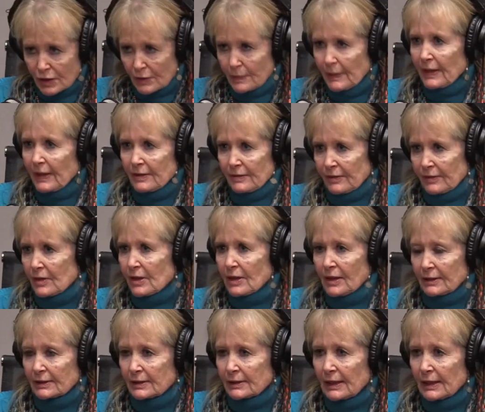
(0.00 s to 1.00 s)
spate of
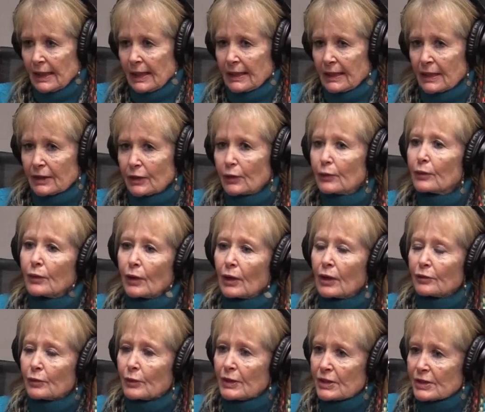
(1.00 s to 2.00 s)
colics. And I don't know
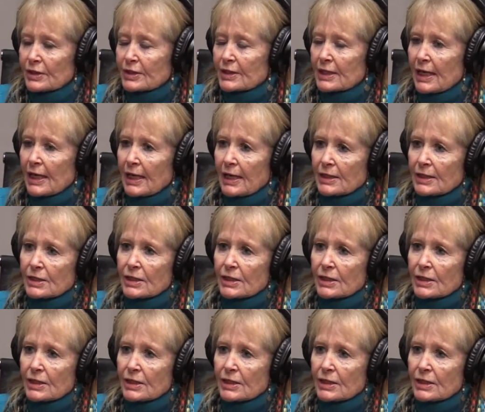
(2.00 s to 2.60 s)
if we just had